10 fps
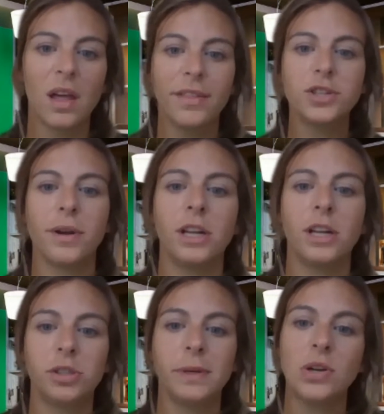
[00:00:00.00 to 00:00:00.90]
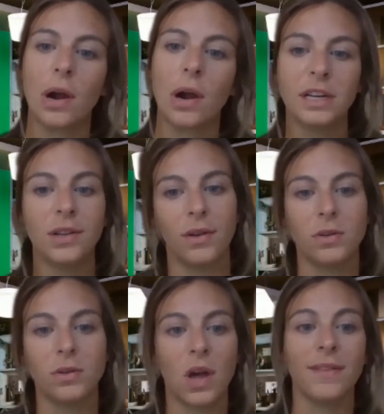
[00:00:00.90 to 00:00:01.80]
This training should be targeted to
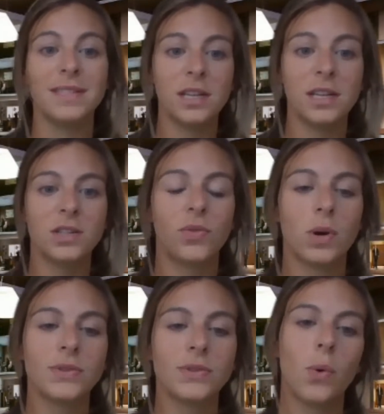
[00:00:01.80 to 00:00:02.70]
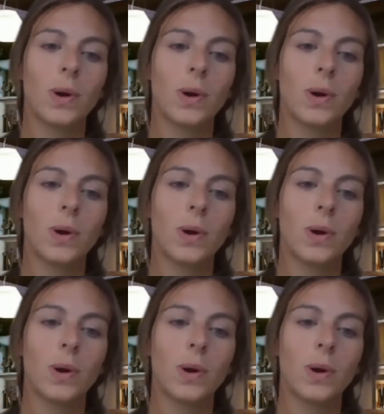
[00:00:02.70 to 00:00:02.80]
those on the sales force